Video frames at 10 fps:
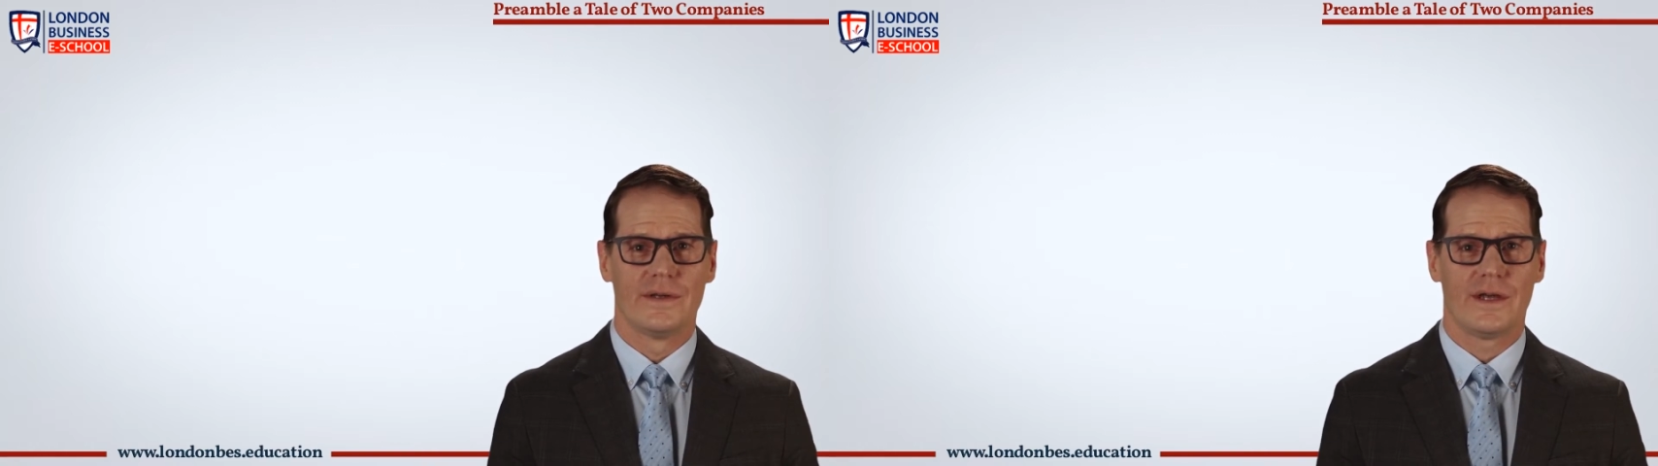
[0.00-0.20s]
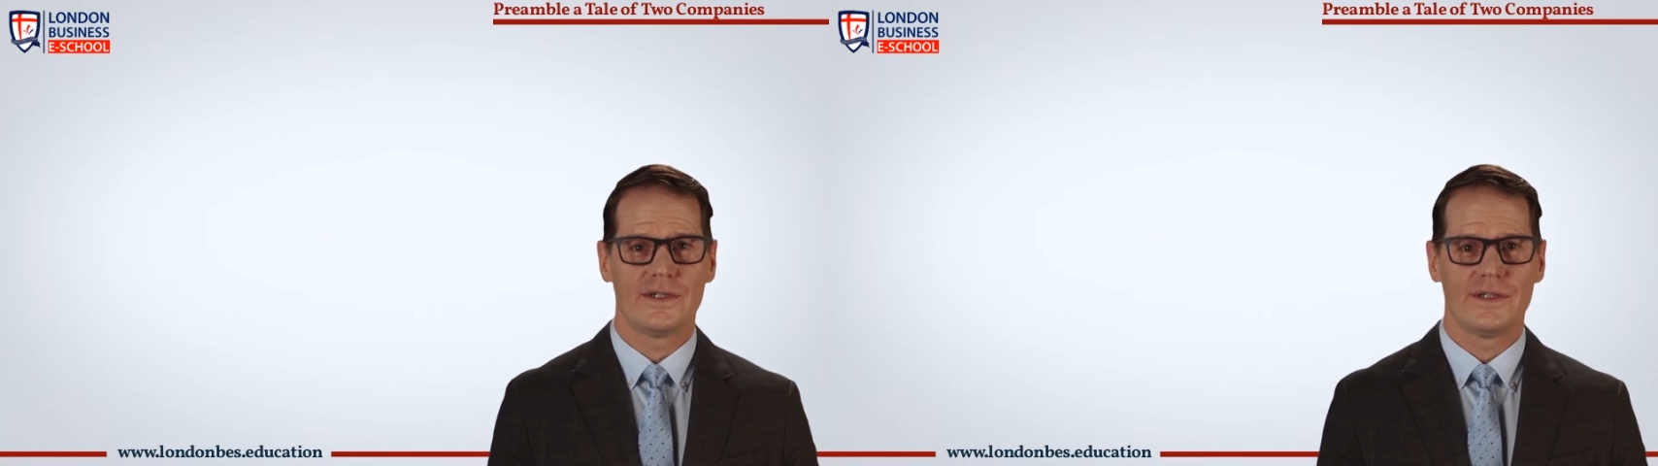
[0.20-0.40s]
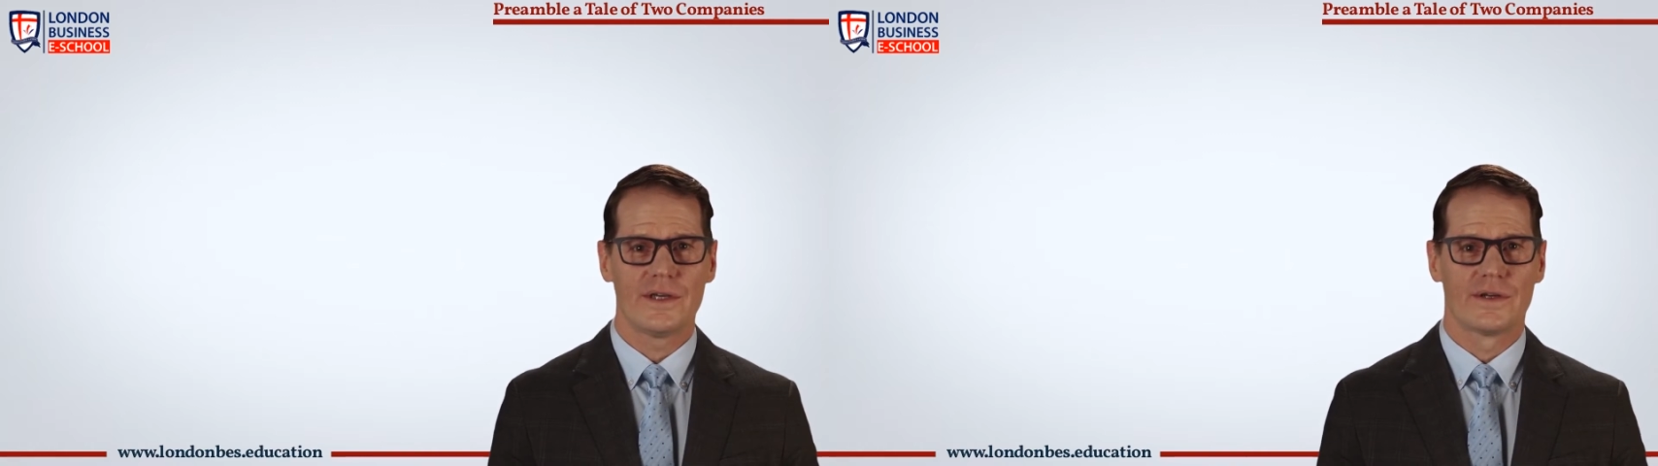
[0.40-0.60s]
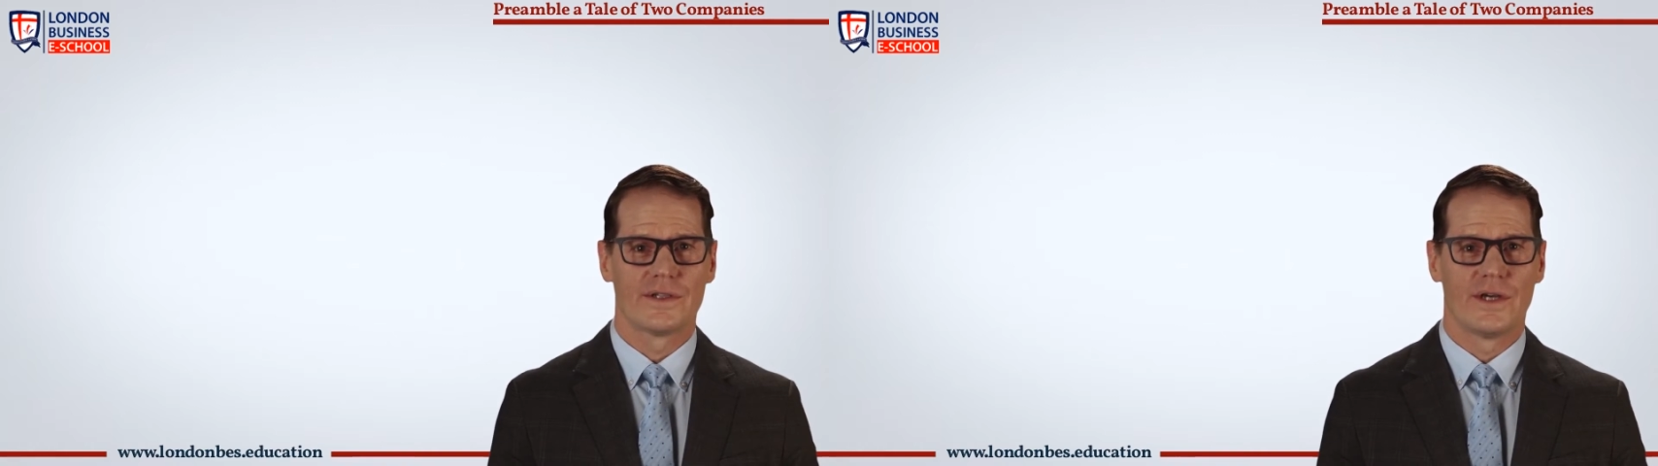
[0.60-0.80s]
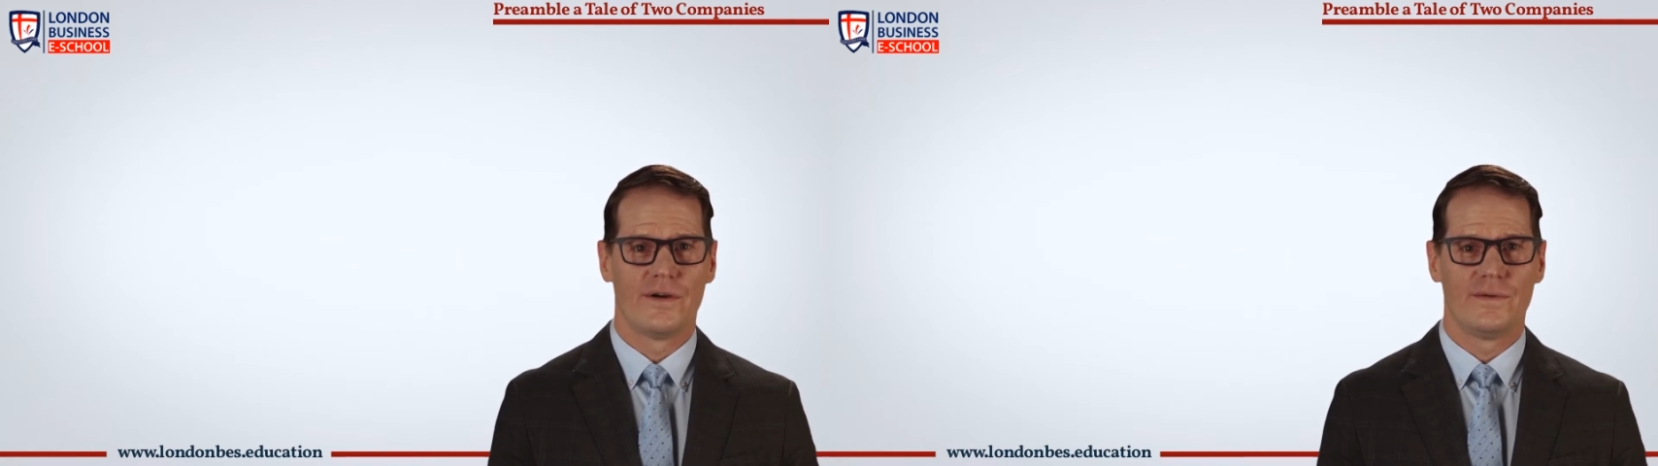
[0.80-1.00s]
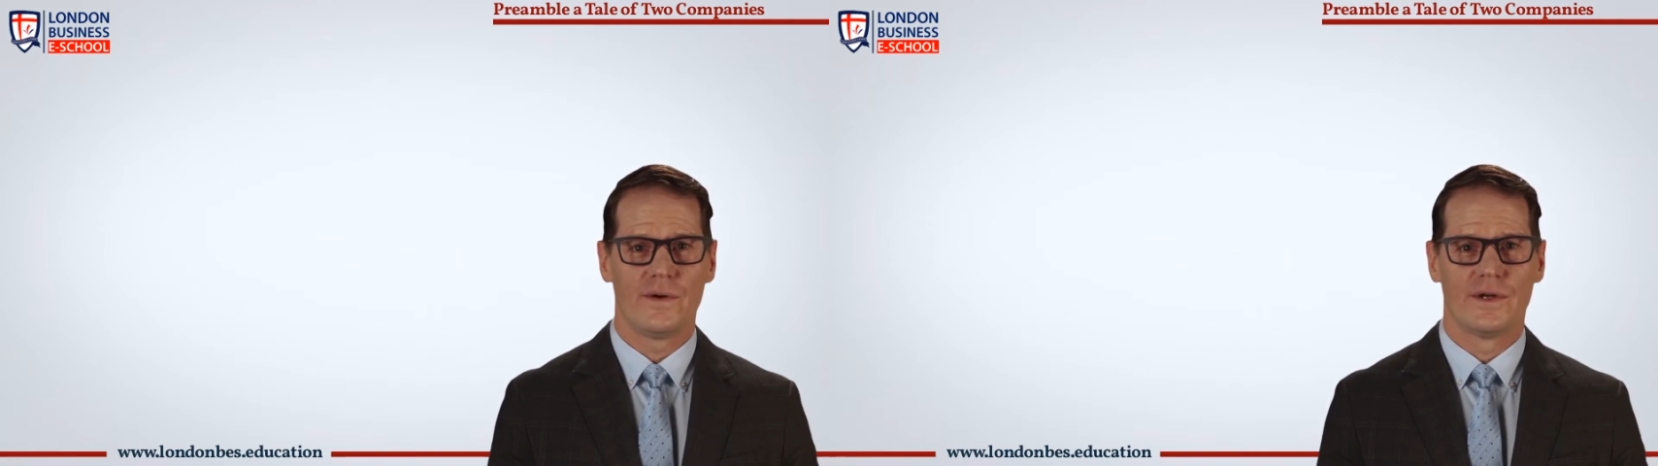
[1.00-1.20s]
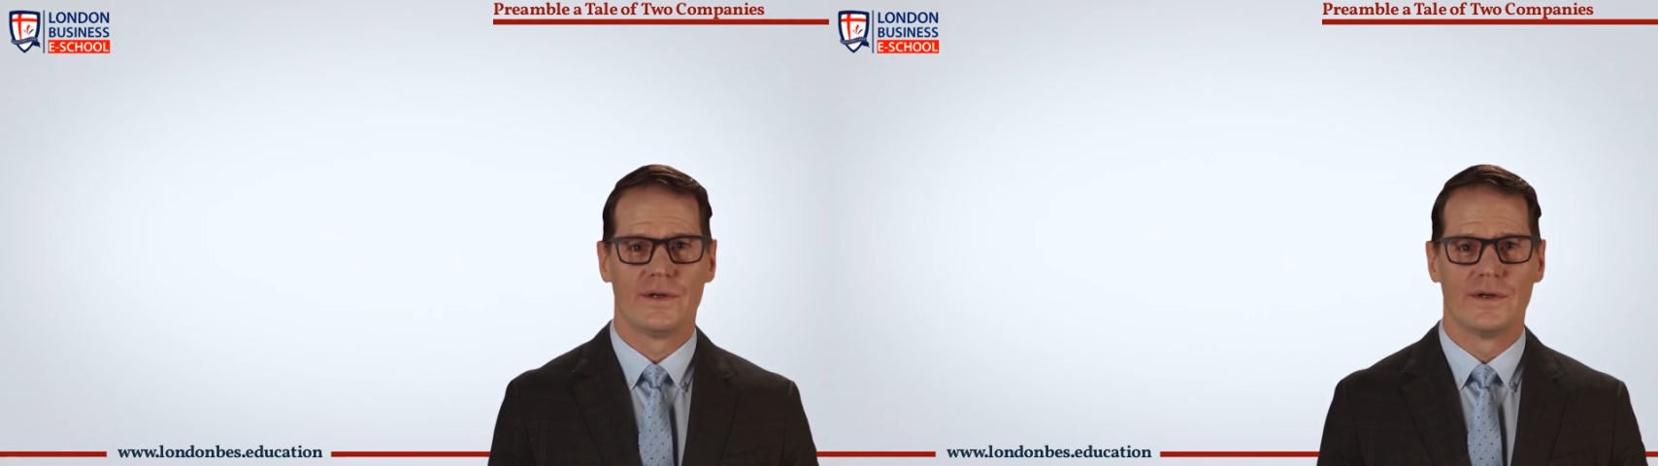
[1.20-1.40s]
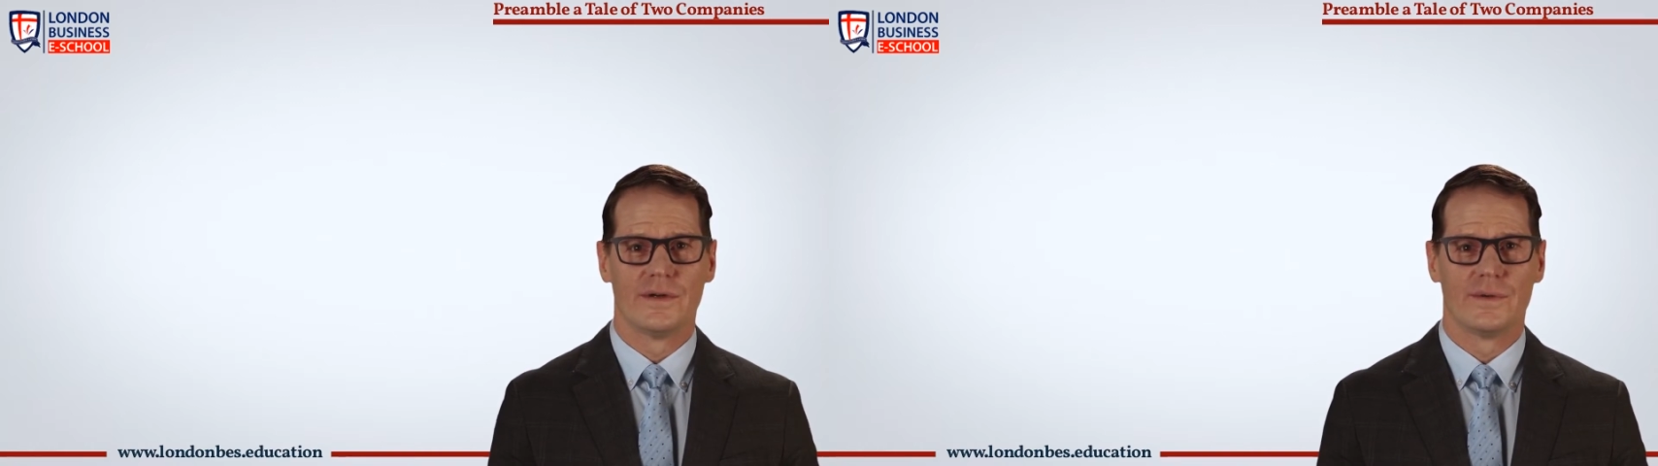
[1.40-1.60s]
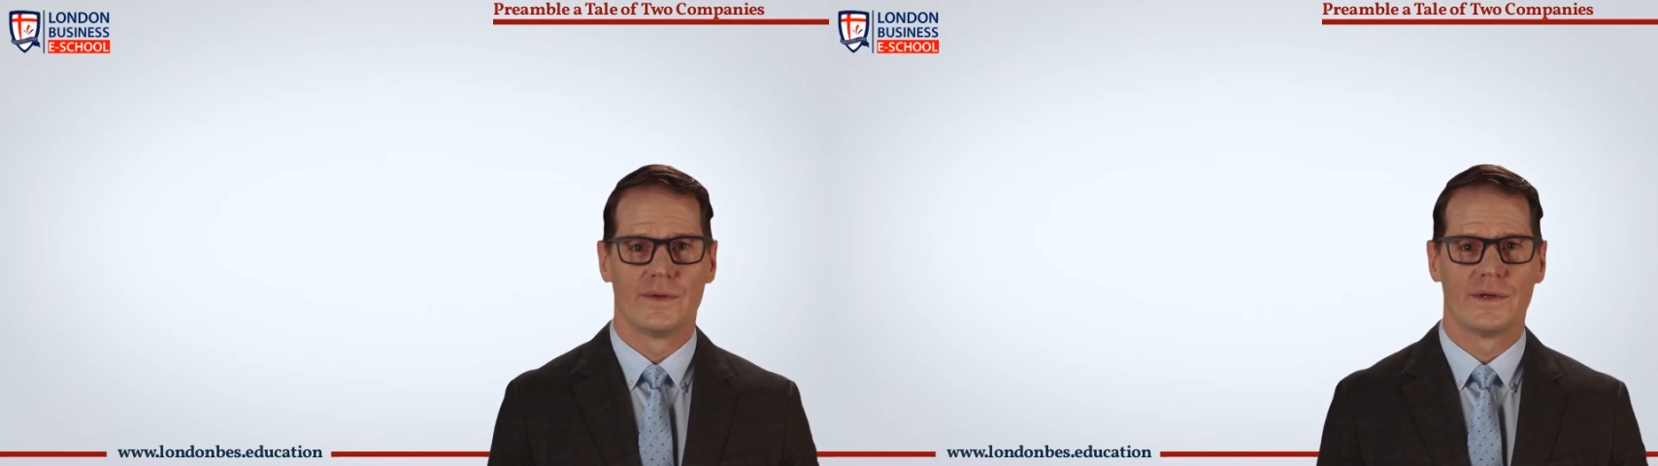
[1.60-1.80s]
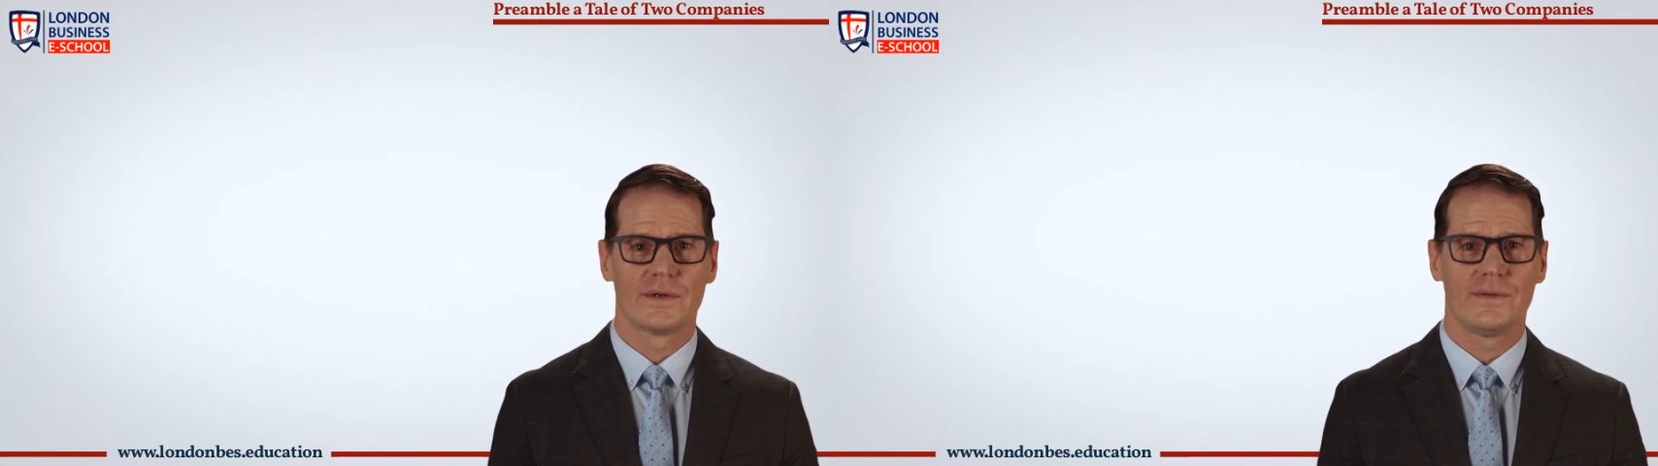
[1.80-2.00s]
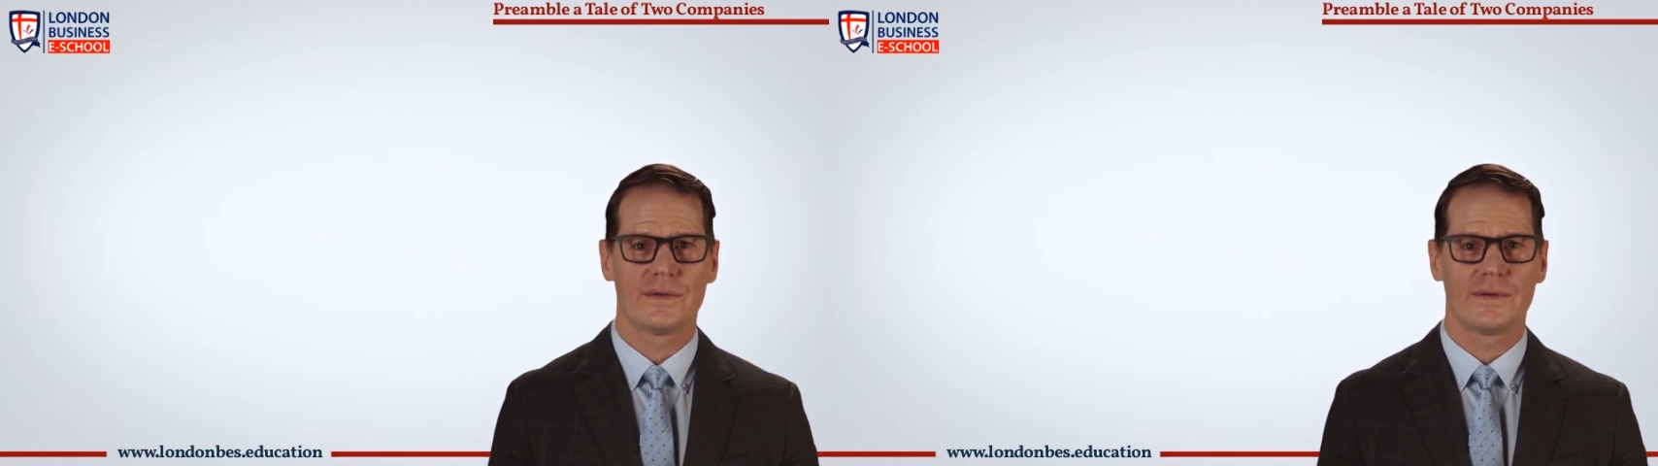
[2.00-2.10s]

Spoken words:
necessary software to do the work,